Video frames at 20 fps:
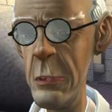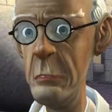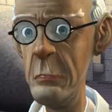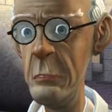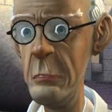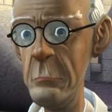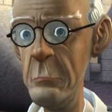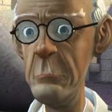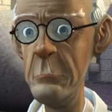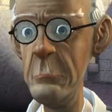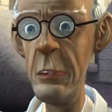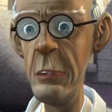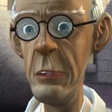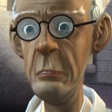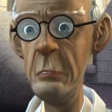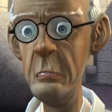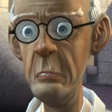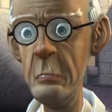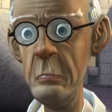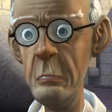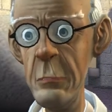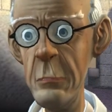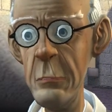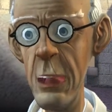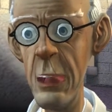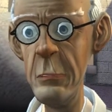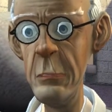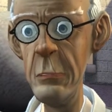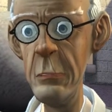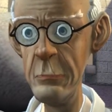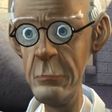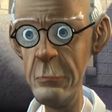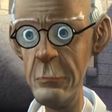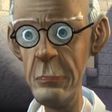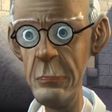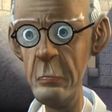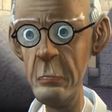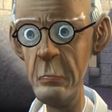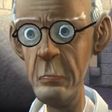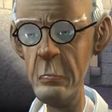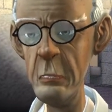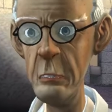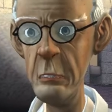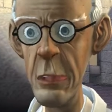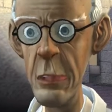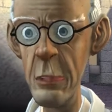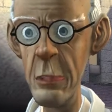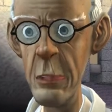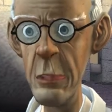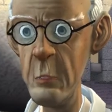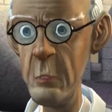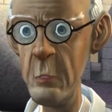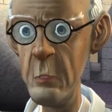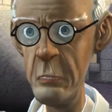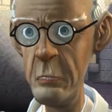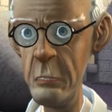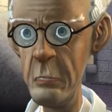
cause some sort of temporal paradox after we